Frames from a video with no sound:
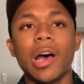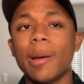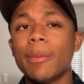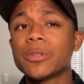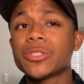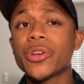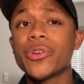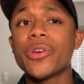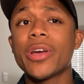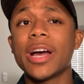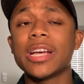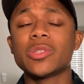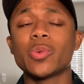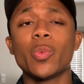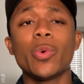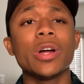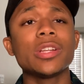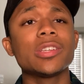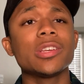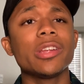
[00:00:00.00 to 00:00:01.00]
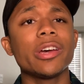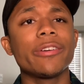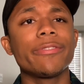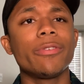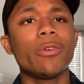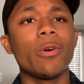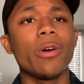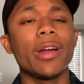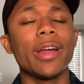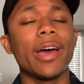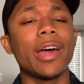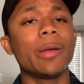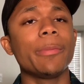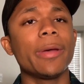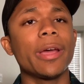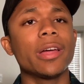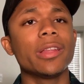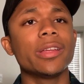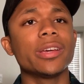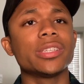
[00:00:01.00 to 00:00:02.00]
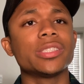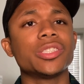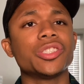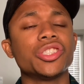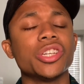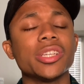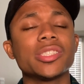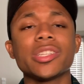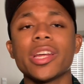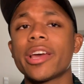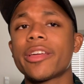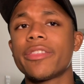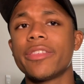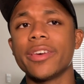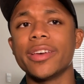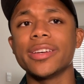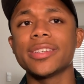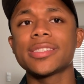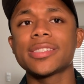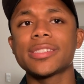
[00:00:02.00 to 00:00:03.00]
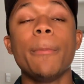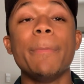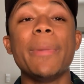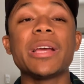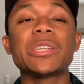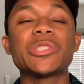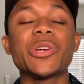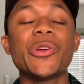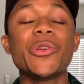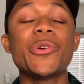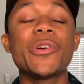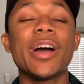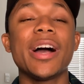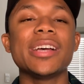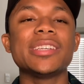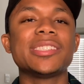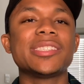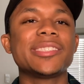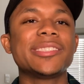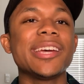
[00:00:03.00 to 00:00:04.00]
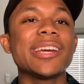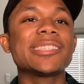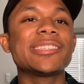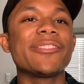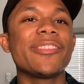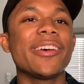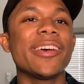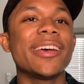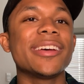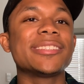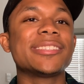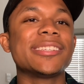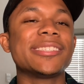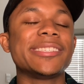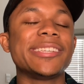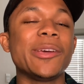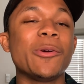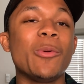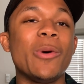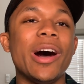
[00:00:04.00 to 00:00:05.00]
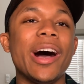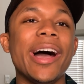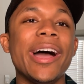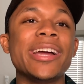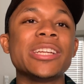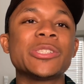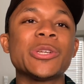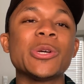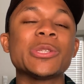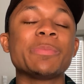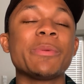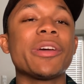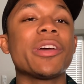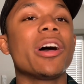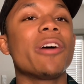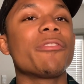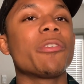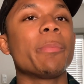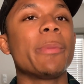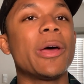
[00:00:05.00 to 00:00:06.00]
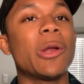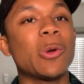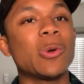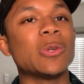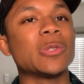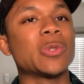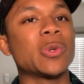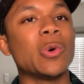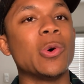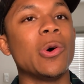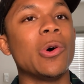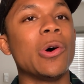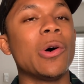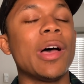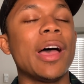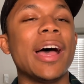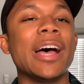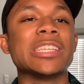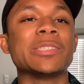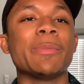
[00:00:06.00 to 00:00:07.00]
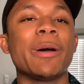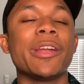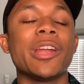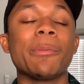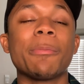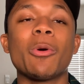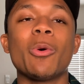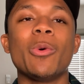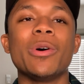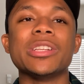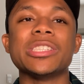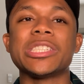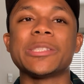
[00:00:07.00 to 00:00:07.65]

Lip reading: I'm going to show you guys what to look for and how to make a list just like this. Make sure you guys stick to the end to see why I chose McGovern Medical School as my number one